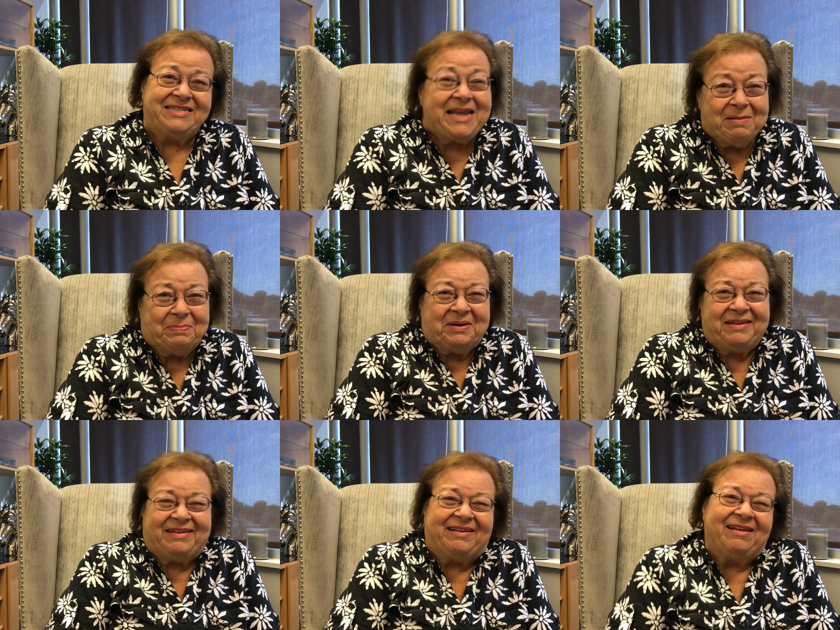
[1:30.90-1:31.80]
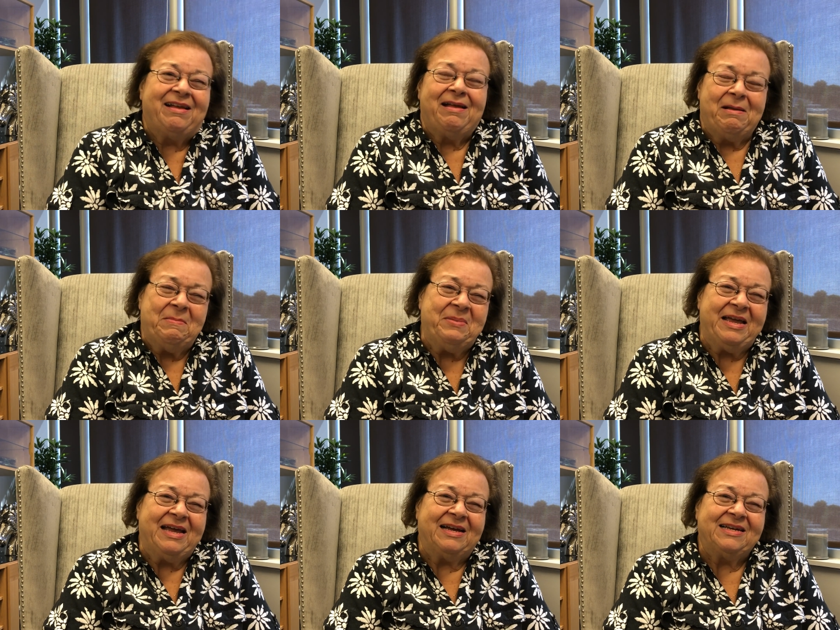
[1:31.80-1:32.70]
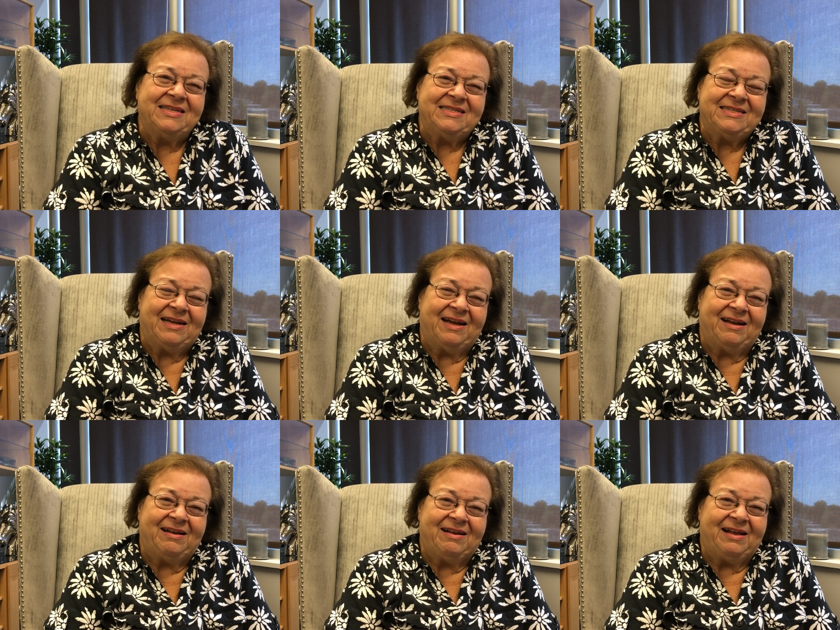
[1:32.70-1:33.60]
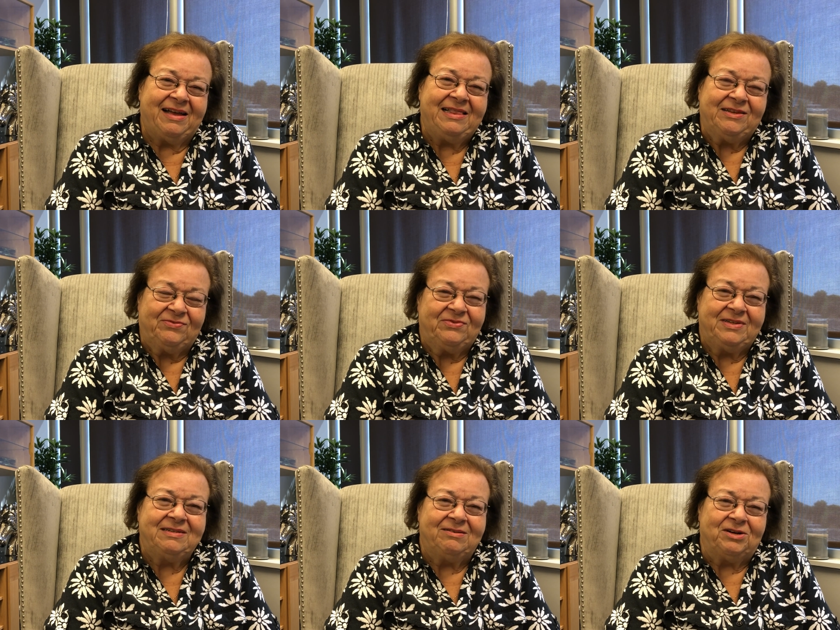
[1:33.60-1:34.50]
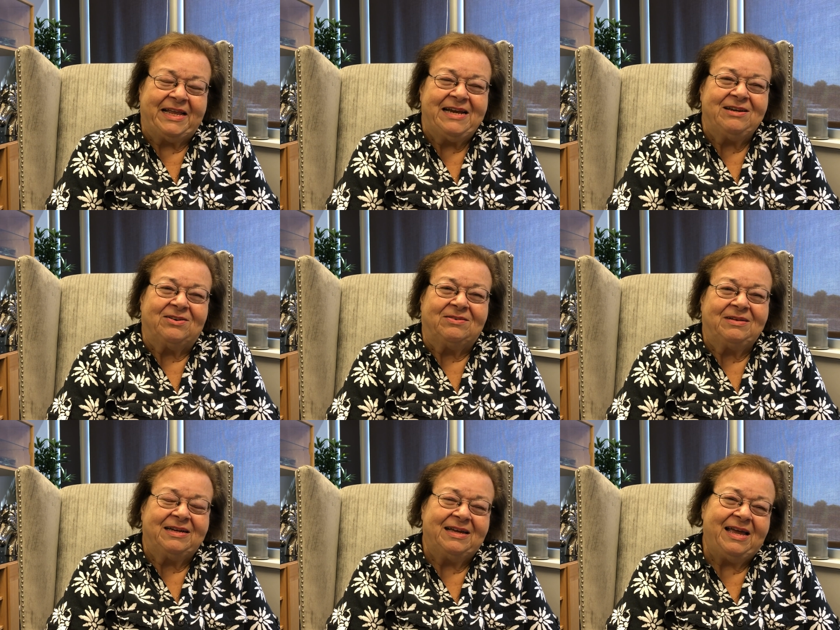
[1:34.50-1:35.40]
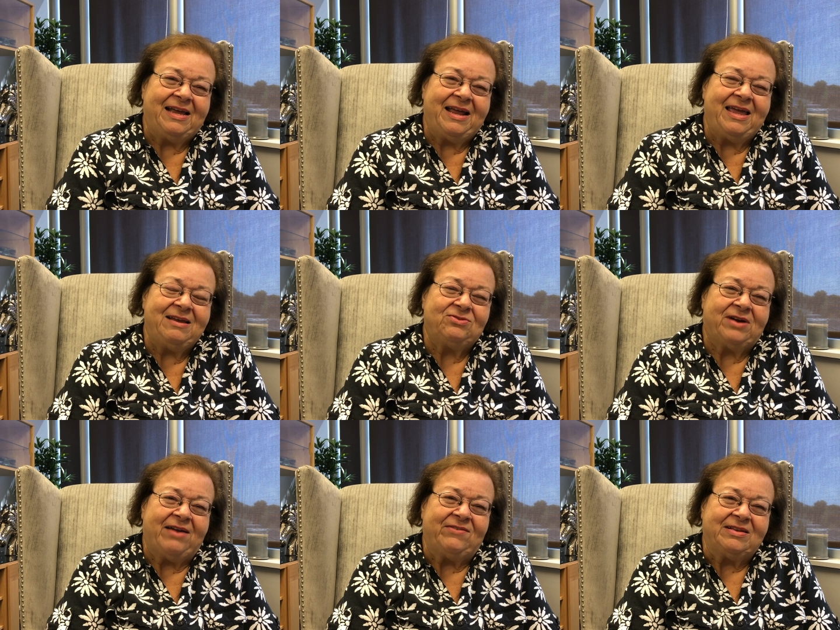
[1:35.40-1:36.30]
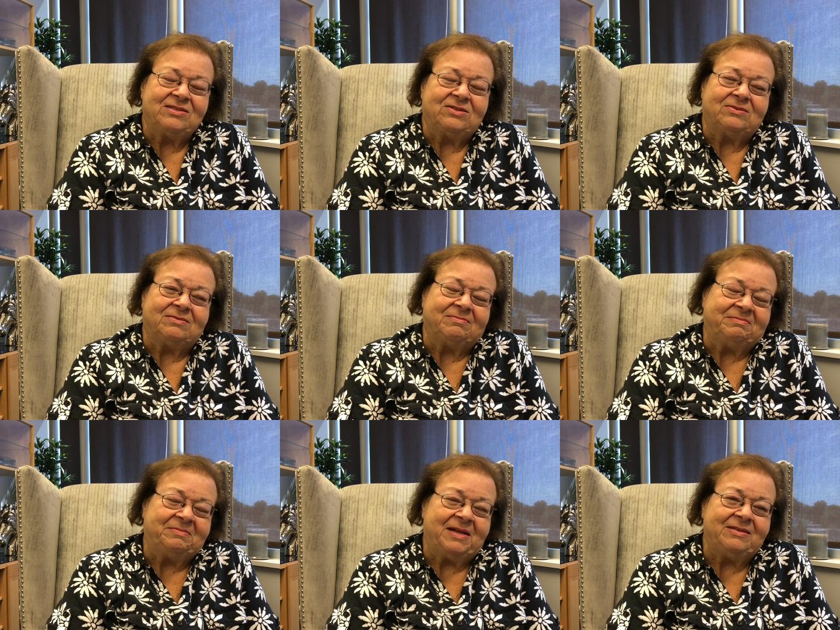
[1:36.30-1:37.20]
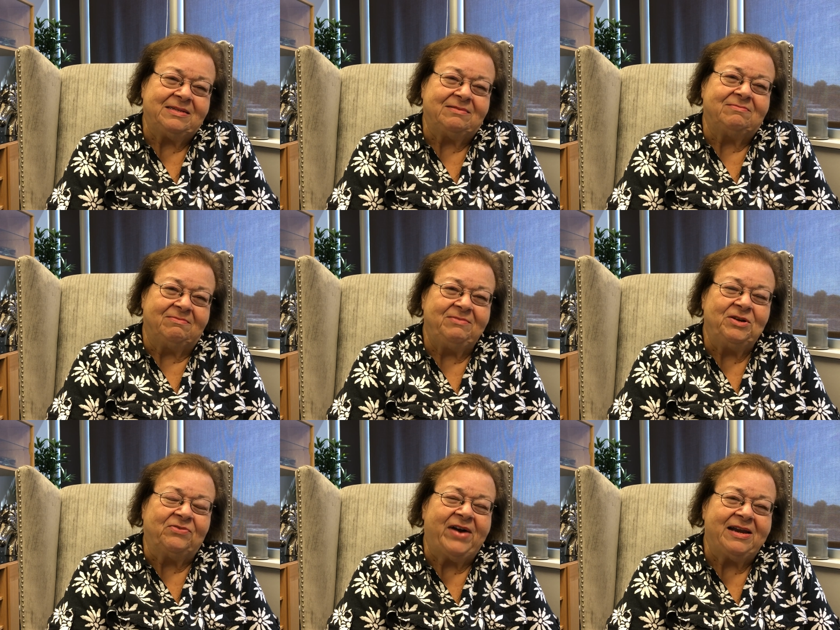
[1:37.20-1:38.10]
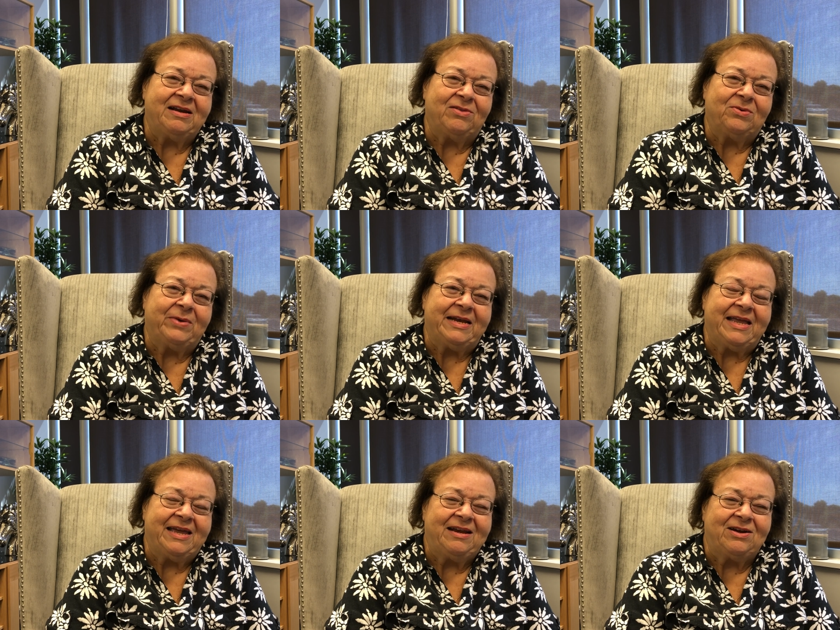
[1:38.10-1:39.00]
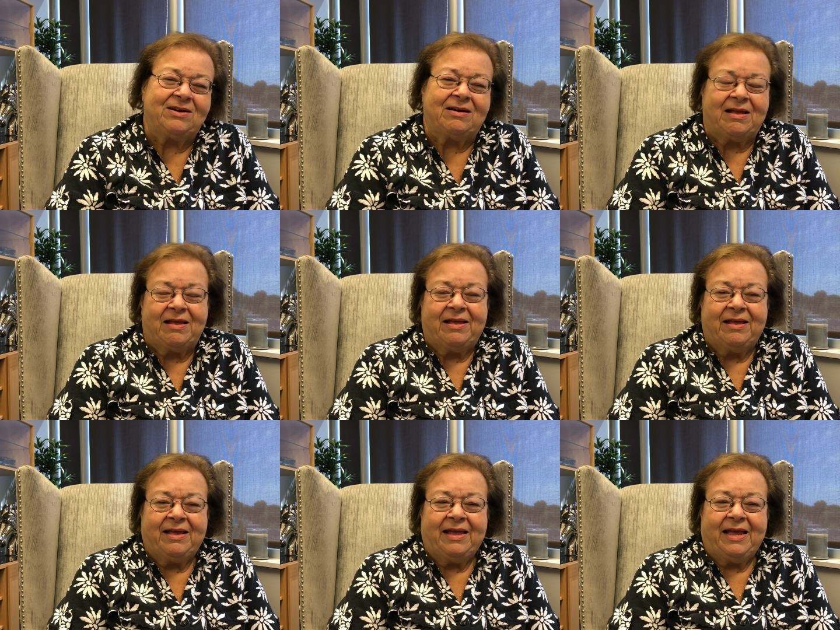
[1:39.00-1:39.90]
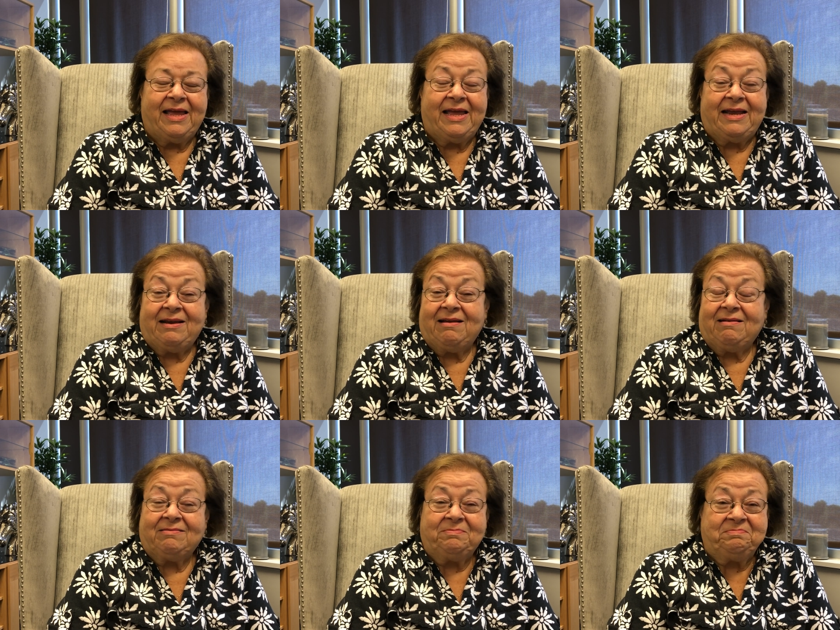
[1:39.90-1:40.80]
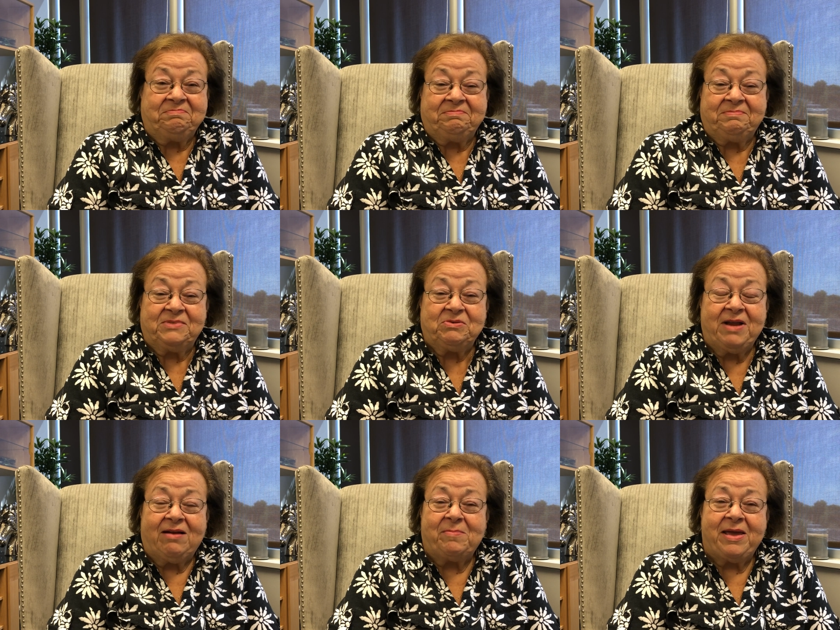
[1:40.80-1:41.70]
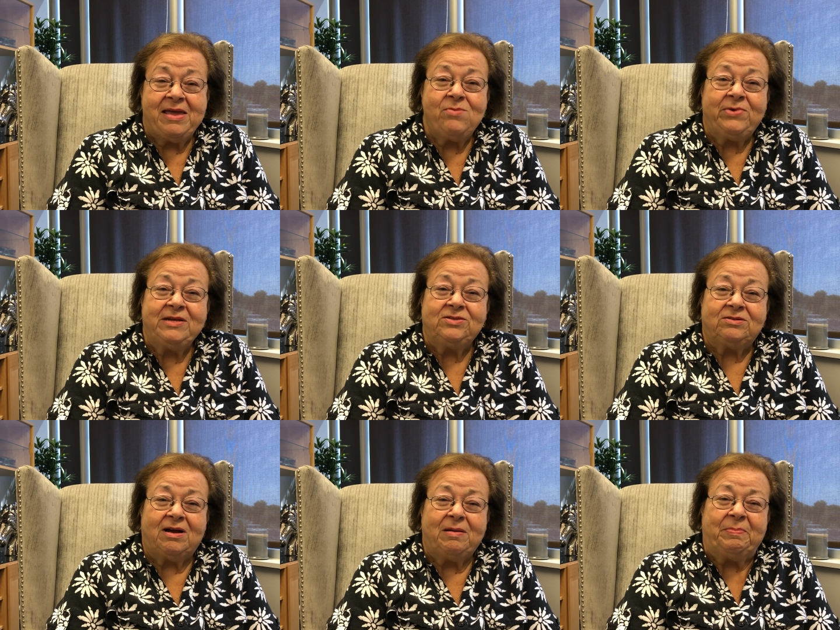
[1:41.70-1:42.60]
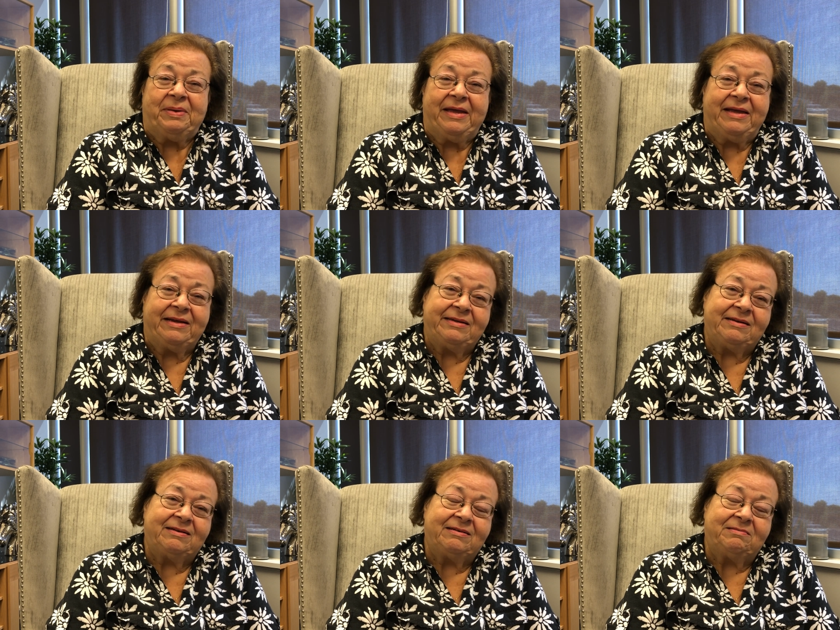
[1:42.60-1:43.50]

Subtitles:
Tampa because I live in Orlando and I hate driving, so I did, find another way to get here. And so now my 8 weeks are up, and